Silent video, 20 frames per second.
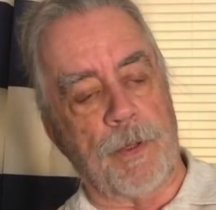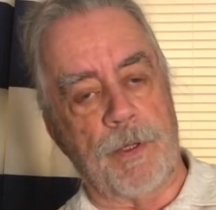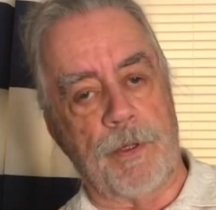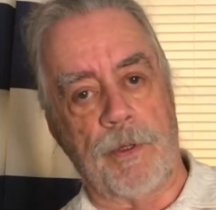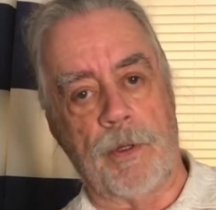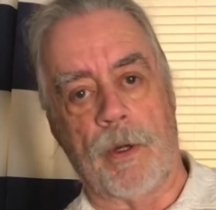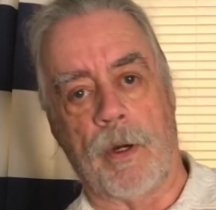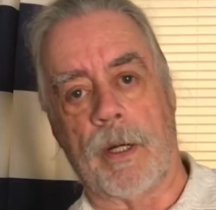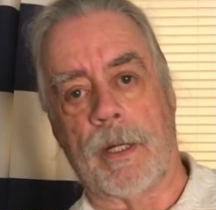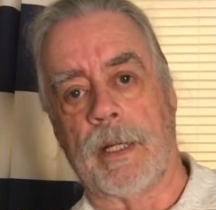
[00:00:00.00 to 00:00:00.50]
New
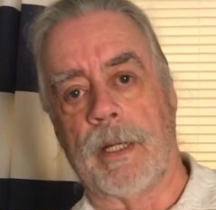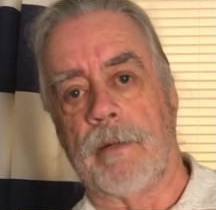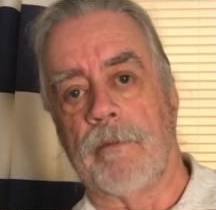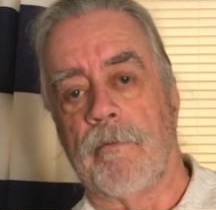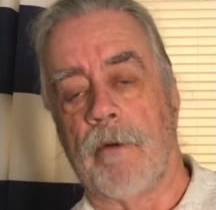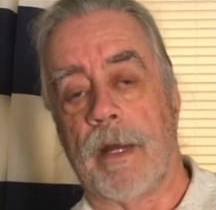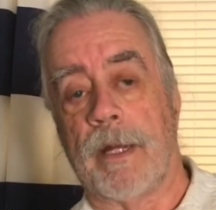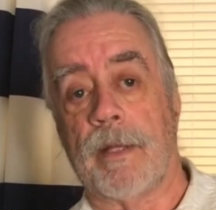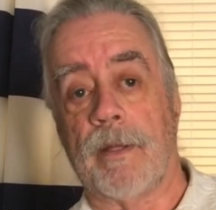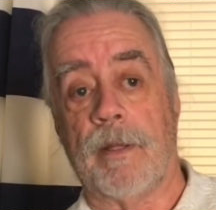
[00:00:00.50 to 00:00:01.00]
York and
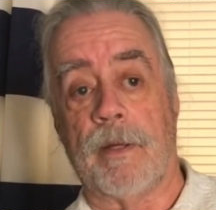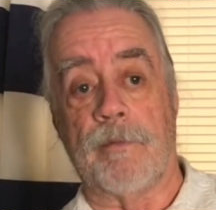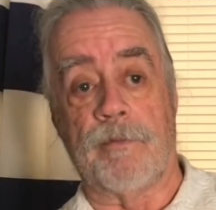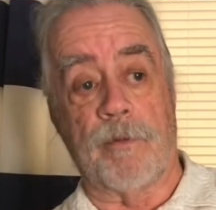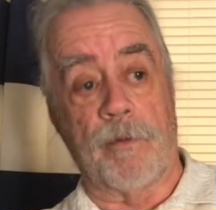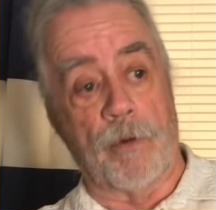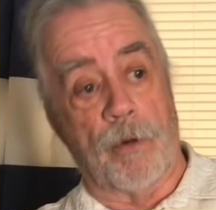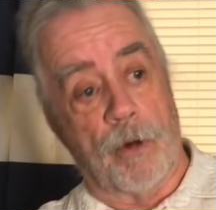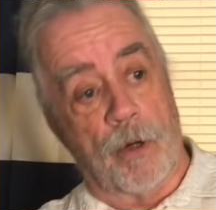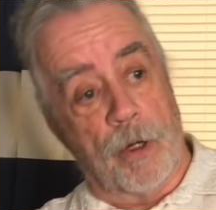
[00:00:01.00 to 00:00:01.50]
Rhinecliff
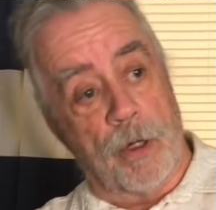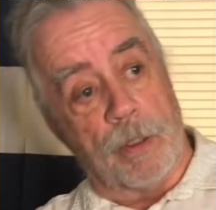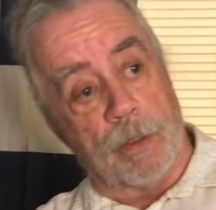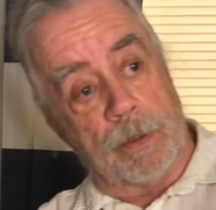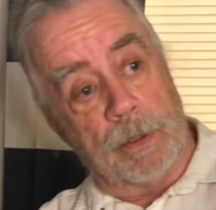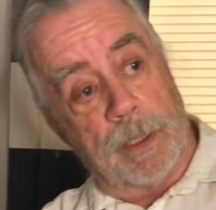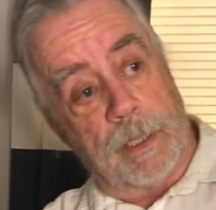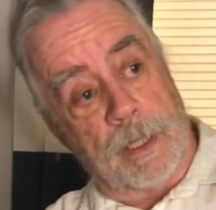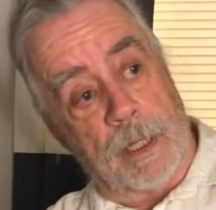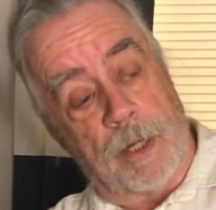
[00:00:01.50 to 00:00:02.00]
along
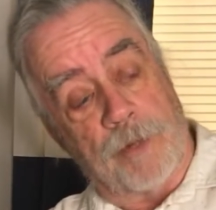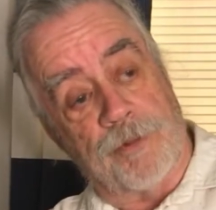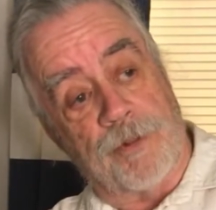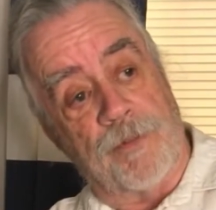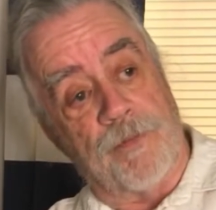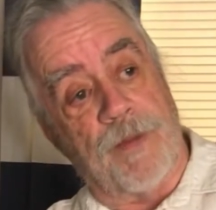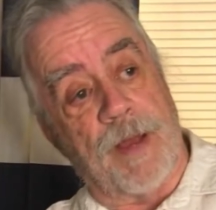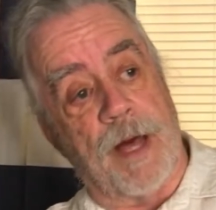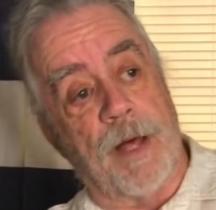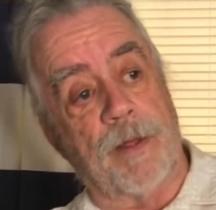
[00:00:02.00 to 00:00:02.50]
the Hudson
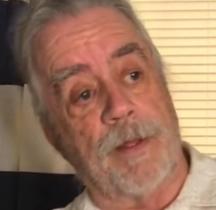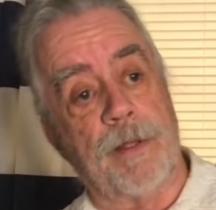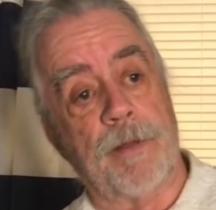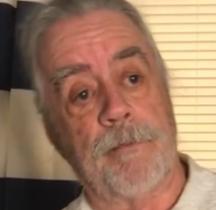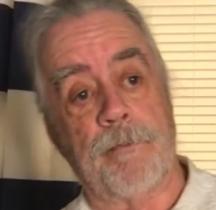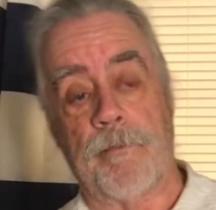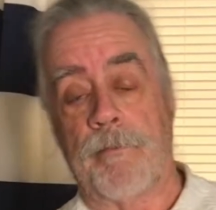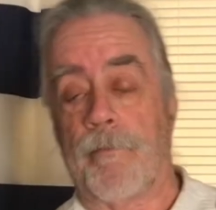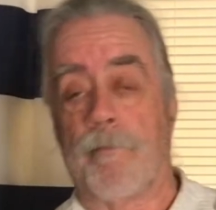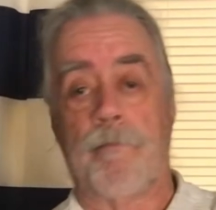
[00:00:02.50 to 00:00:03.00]
Valley.
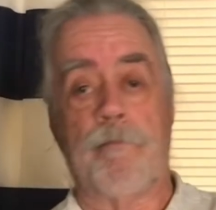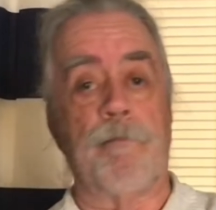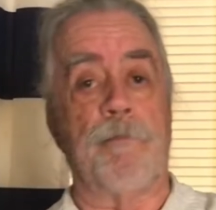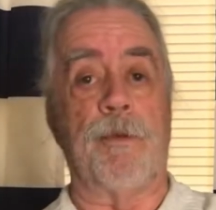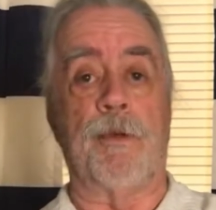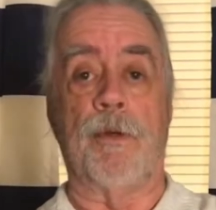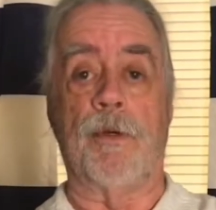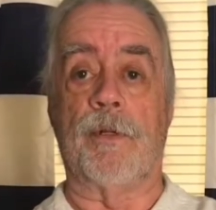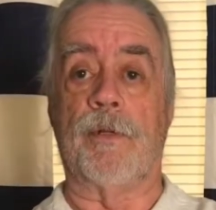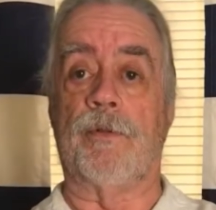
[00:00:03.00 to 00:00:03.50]

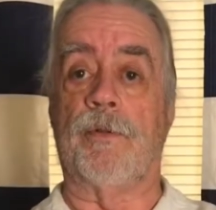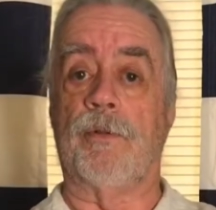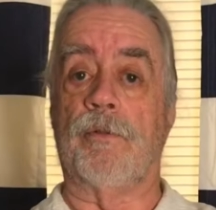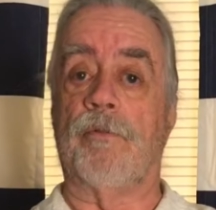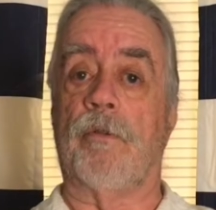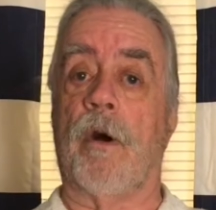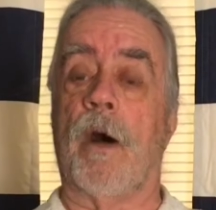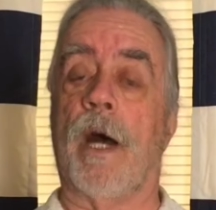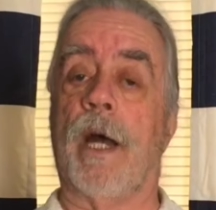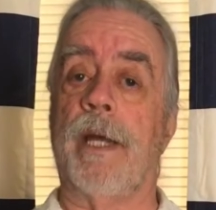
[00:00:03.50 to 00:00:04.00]
Beautiful
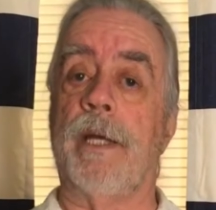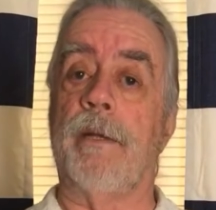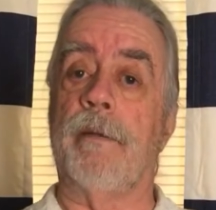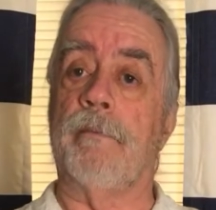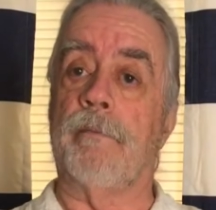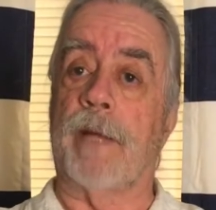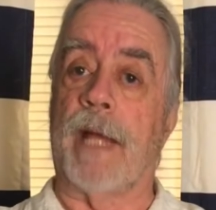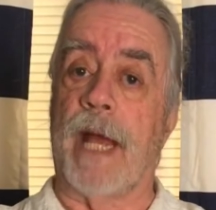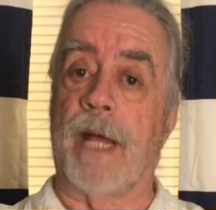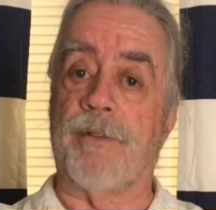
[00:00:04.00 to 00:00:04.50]
ride,
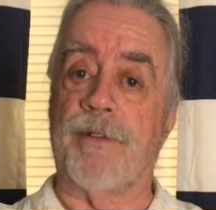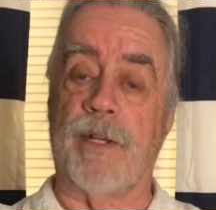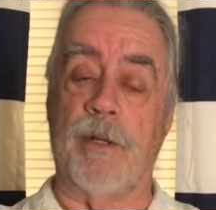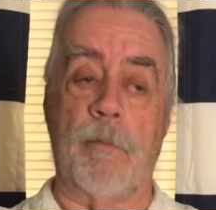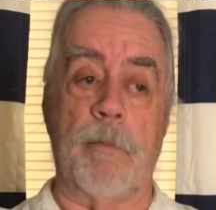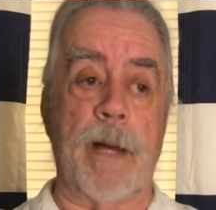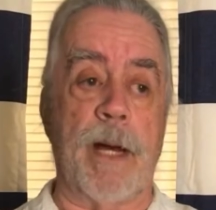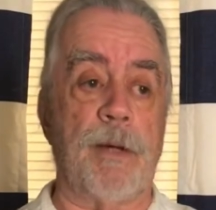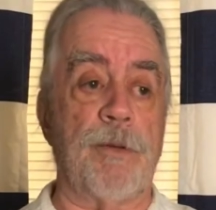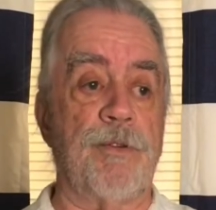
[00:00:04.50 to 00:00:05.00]
Catskill
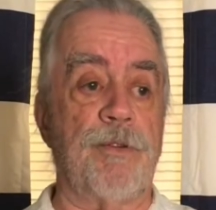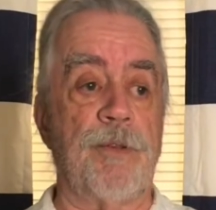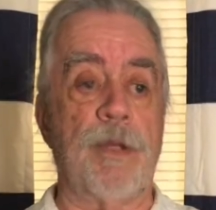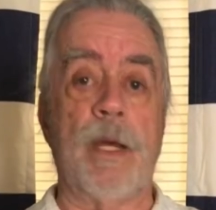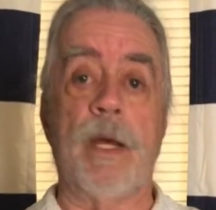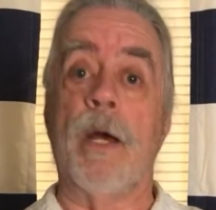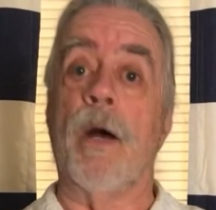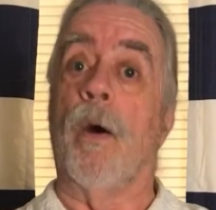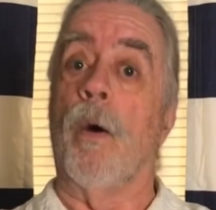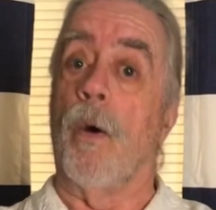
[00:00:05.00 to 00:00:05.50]
Mountains.
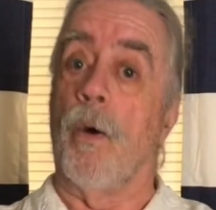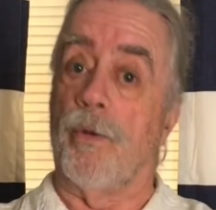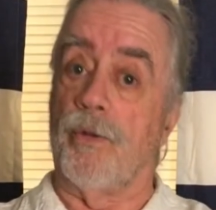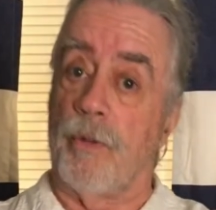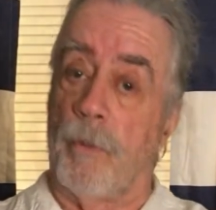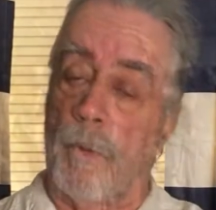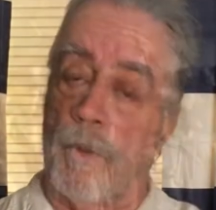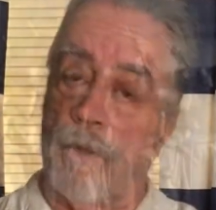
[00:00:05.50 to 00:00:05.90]
Also went